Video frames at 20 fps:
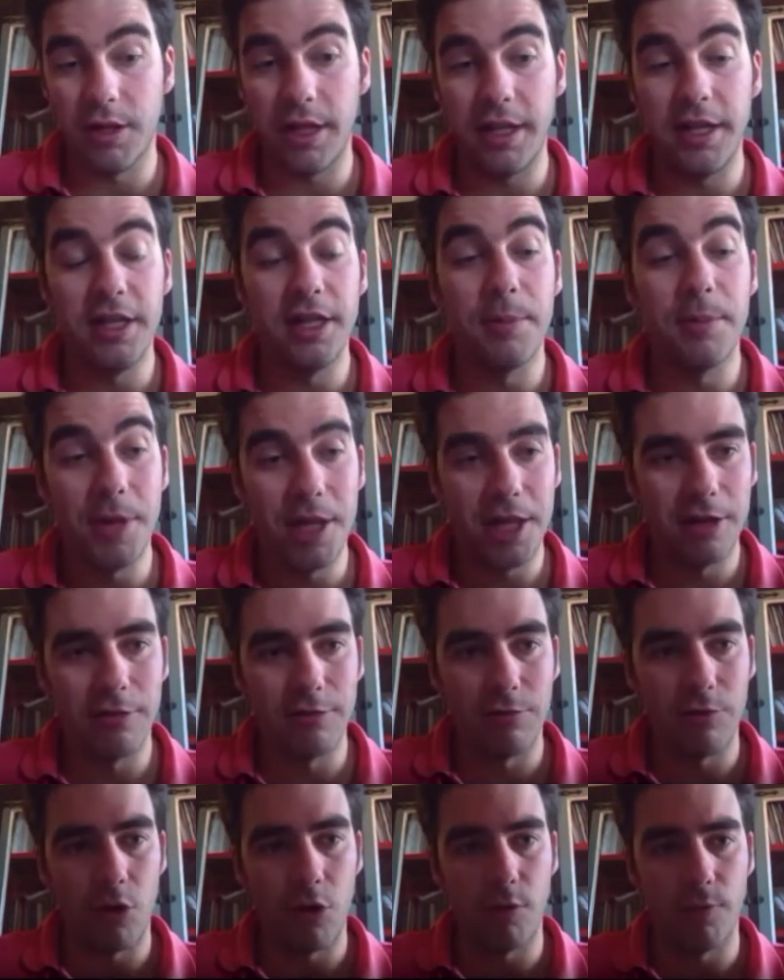And in the middle
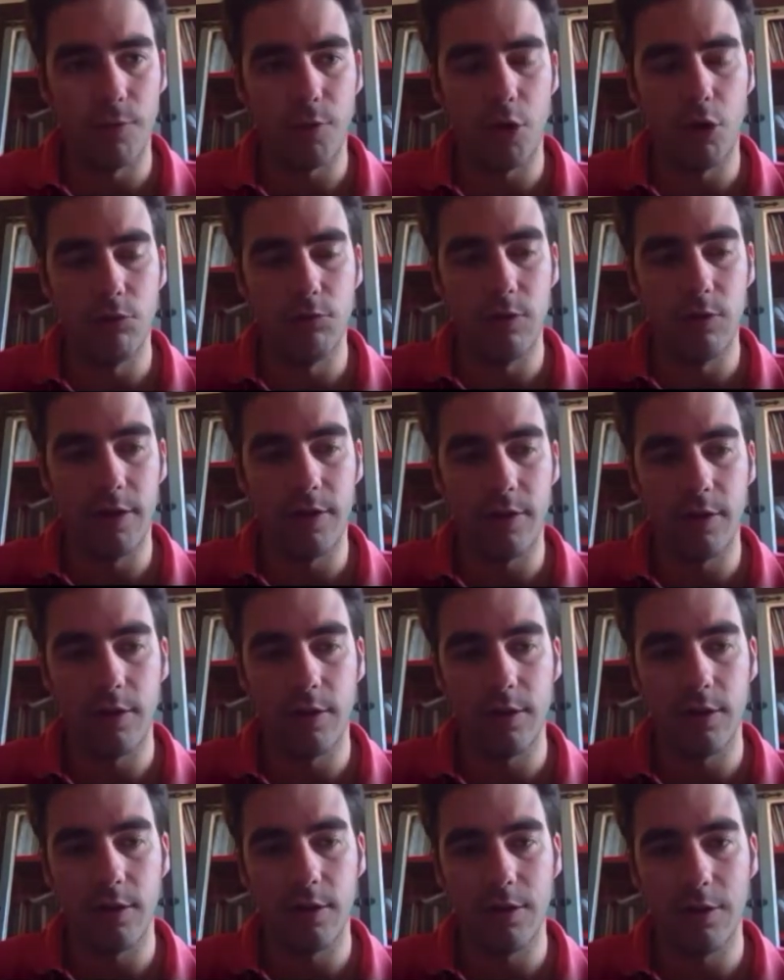of all these
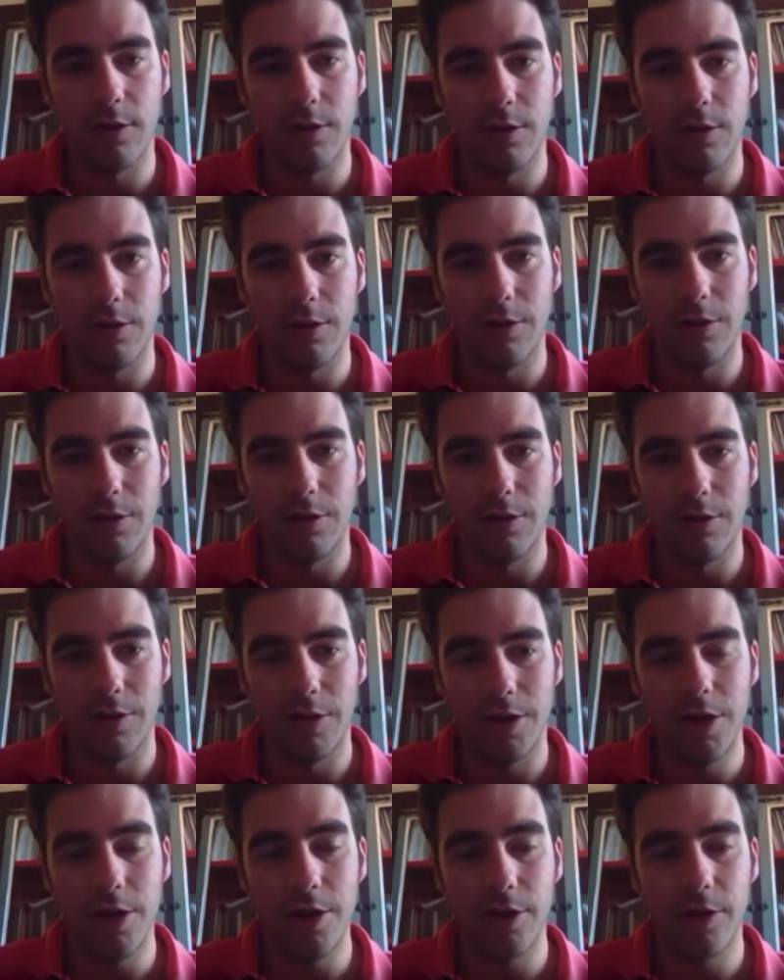
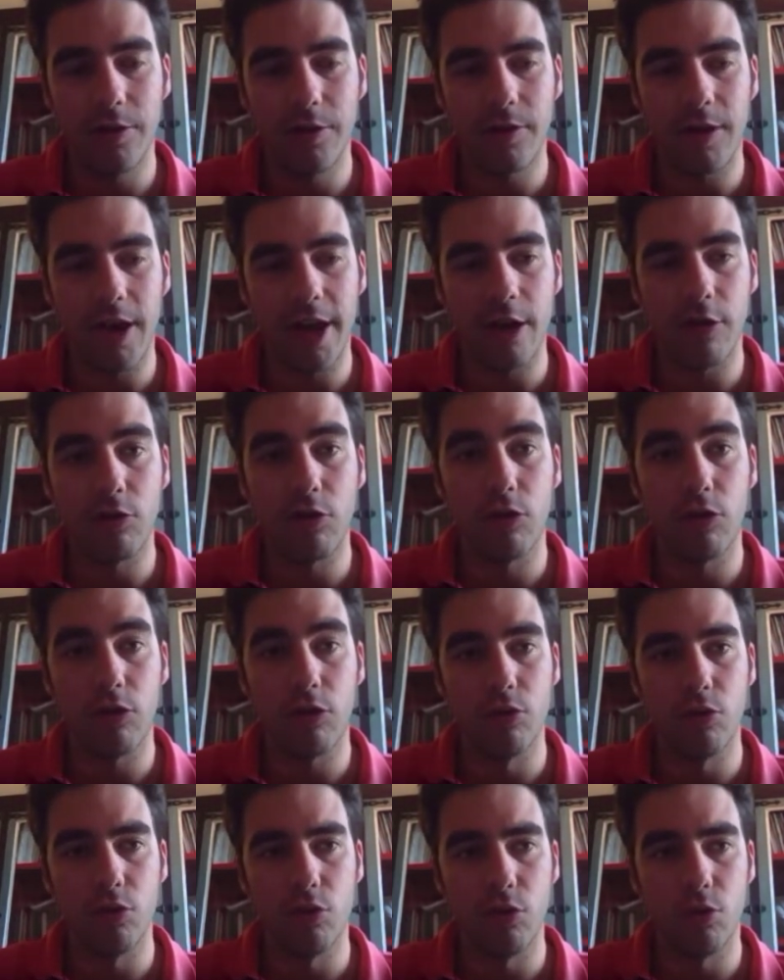years, I
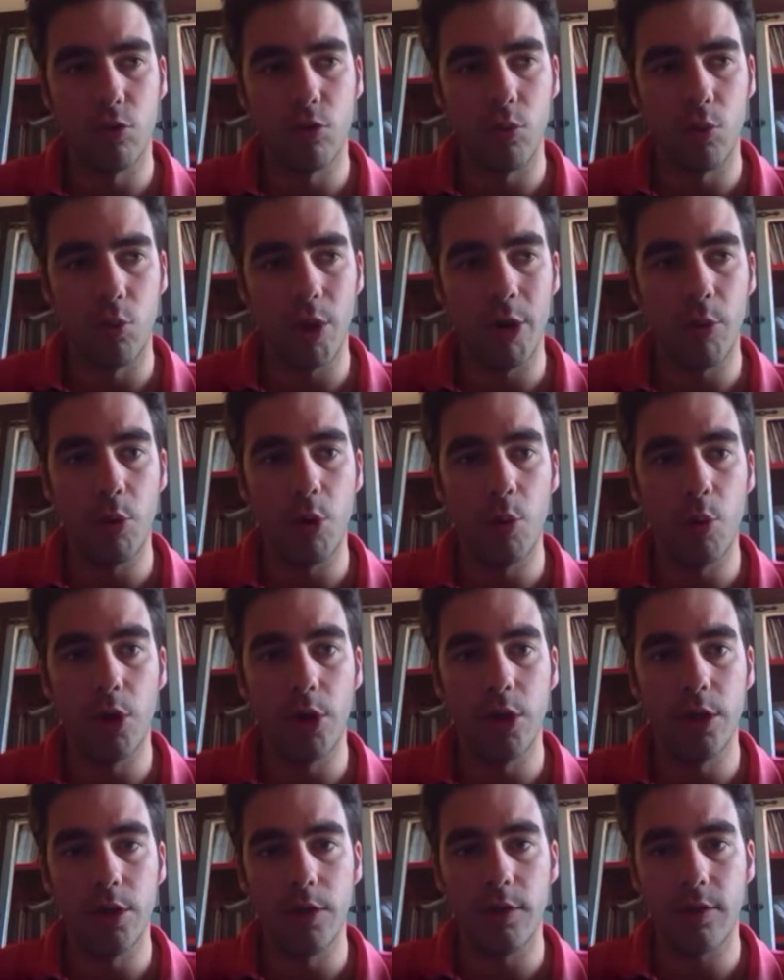also, when we
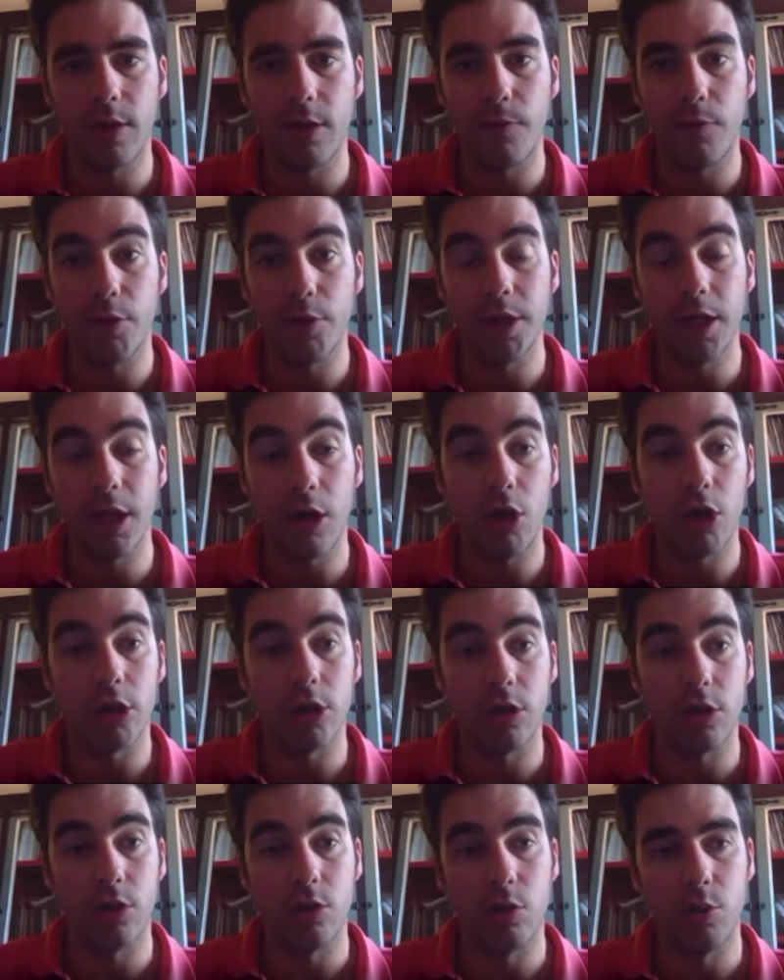were suffering a
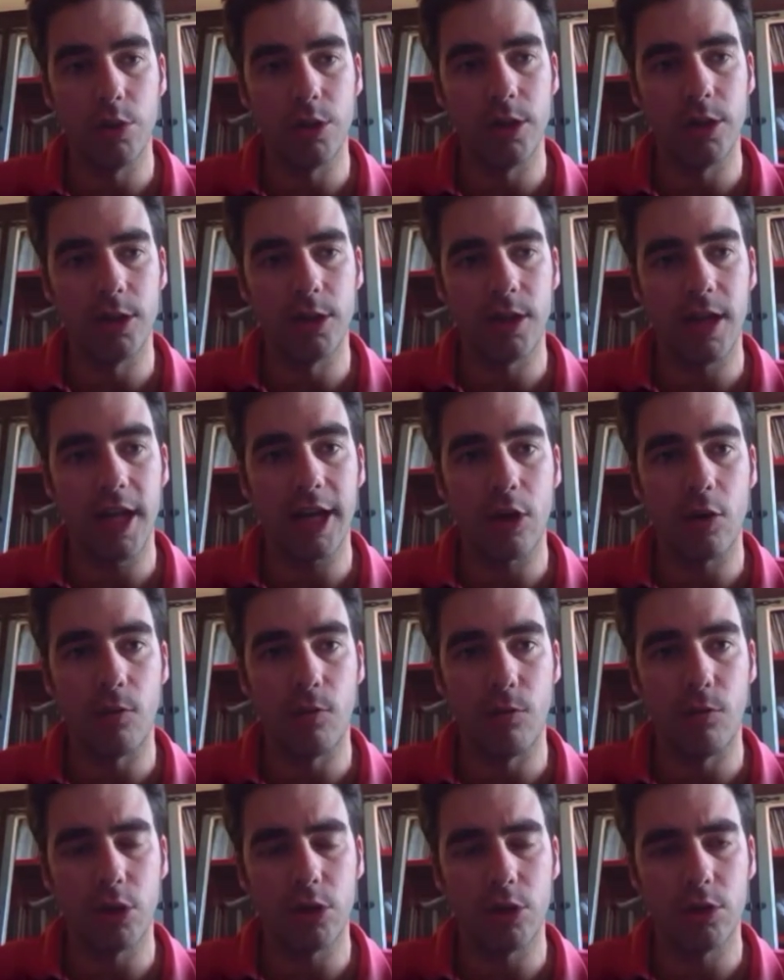lot with the lack
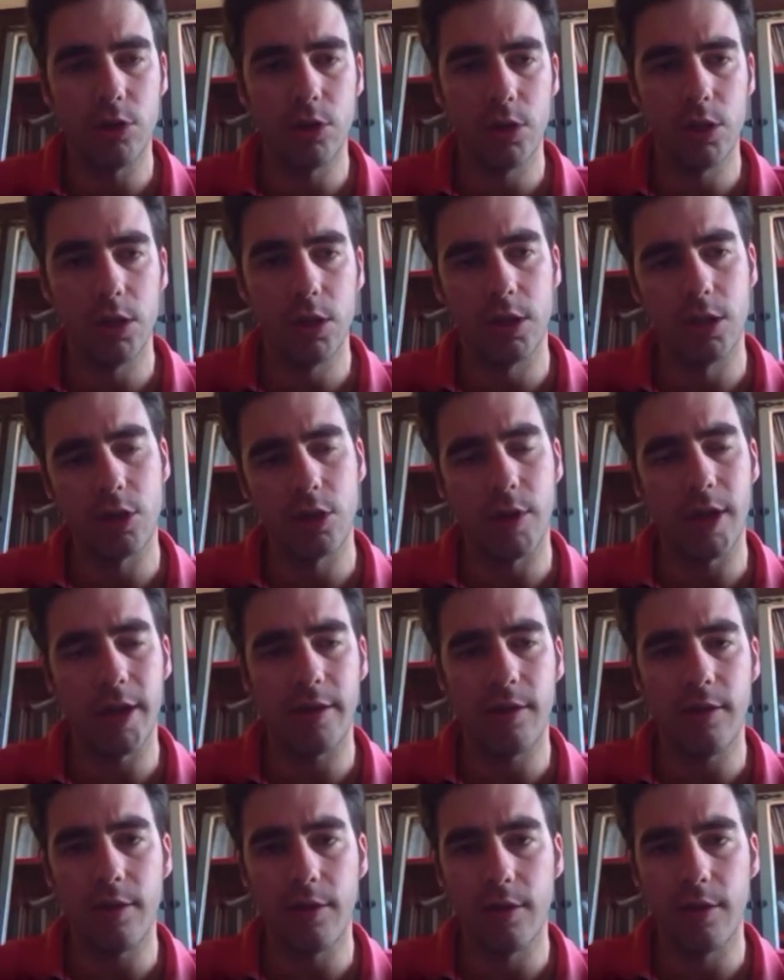of water in the
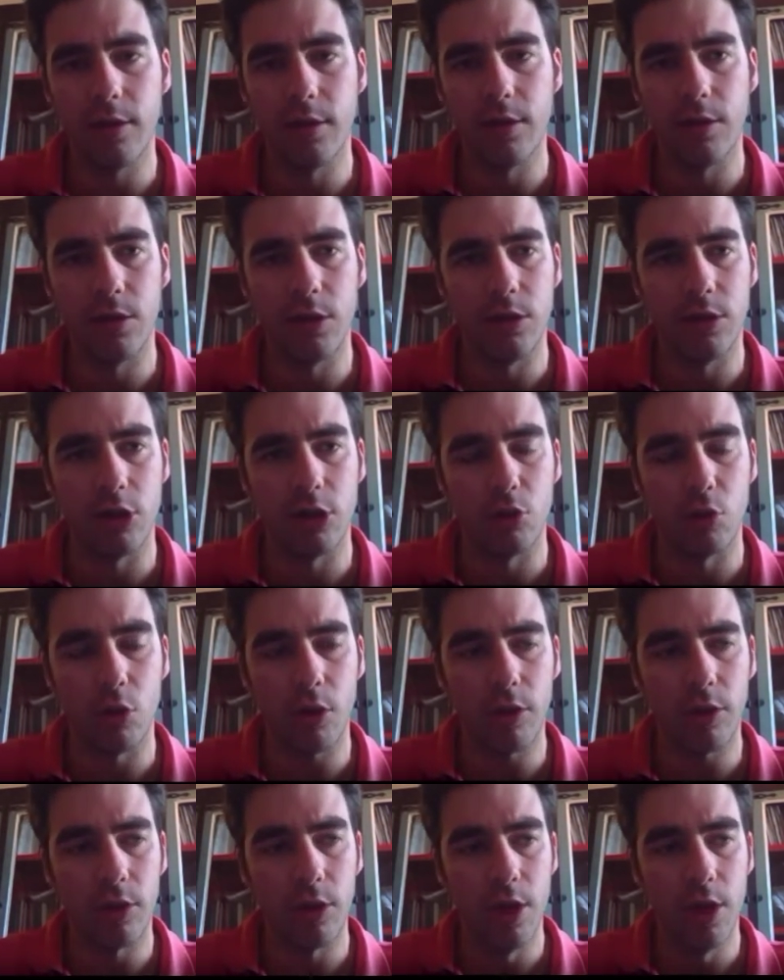crisis, in the
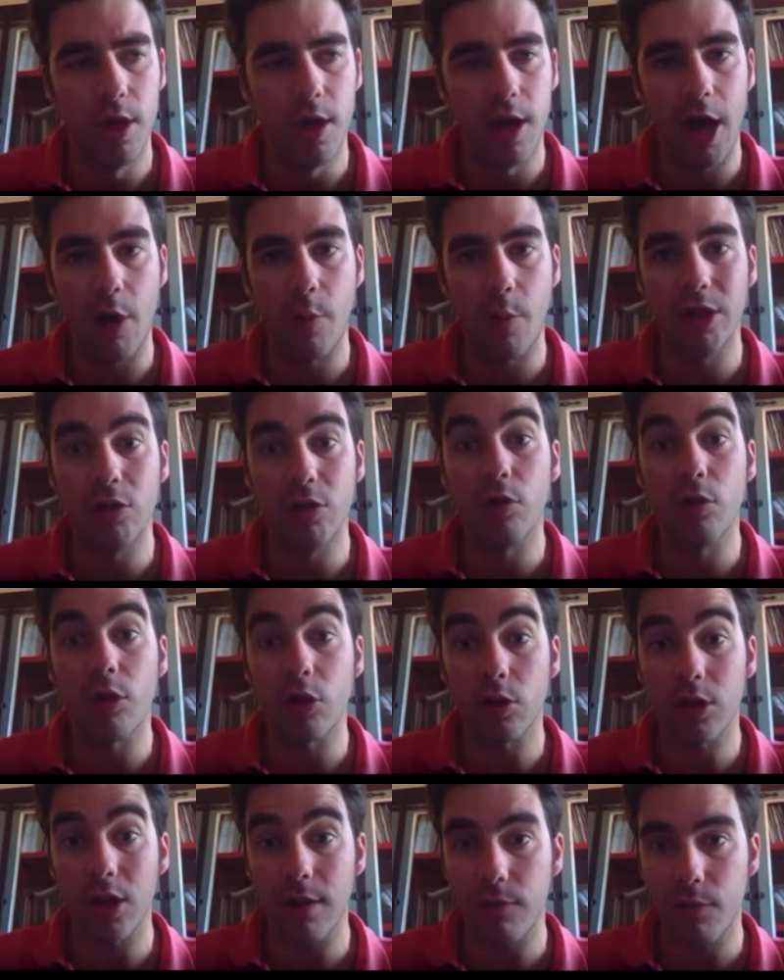drought, I went to
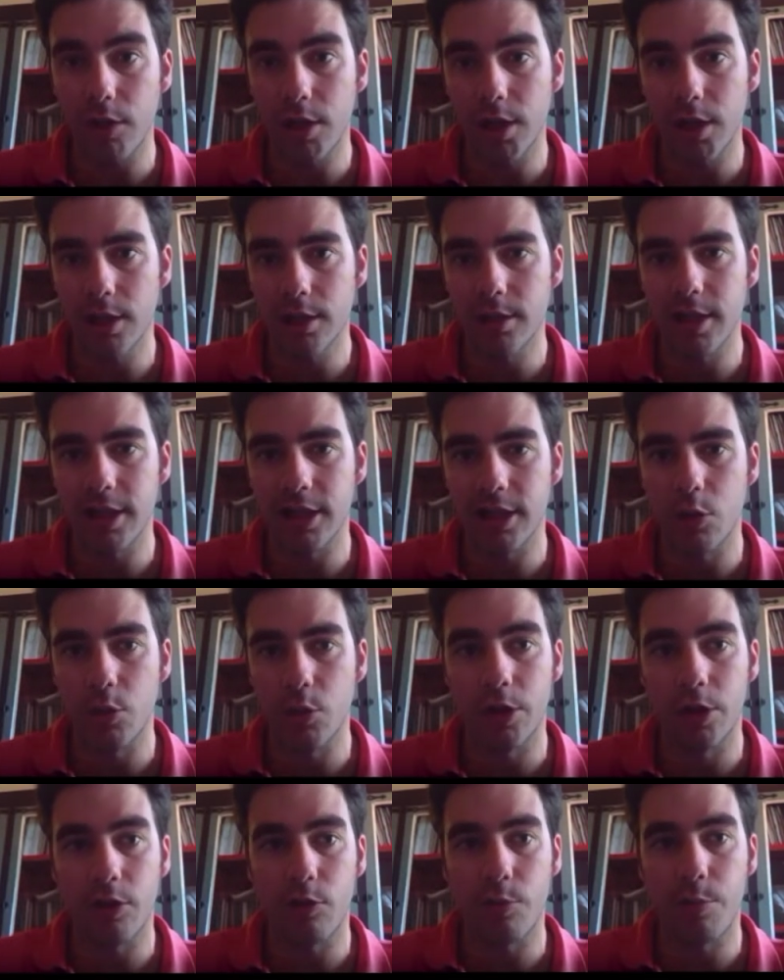South Africa, that they
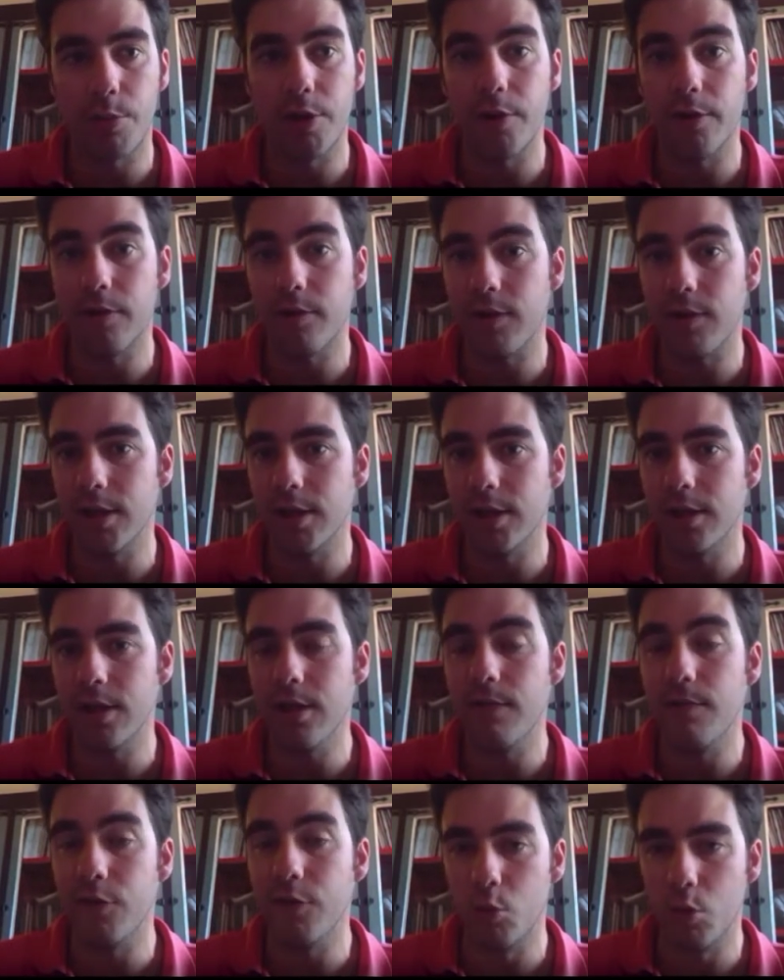were experiencing
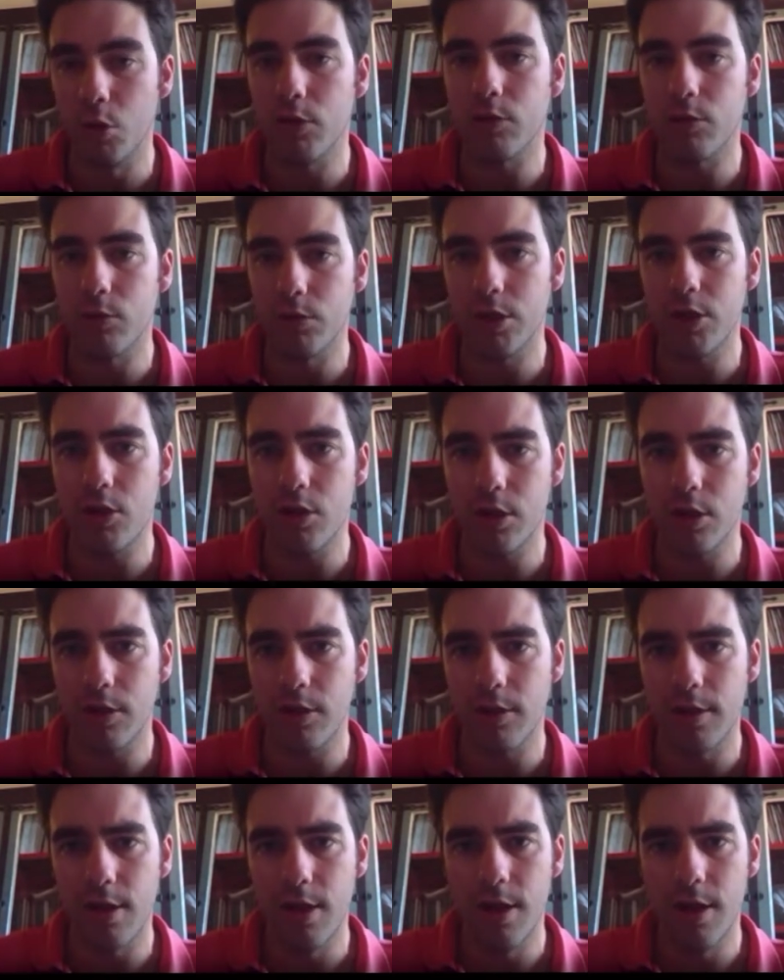even worse conditions,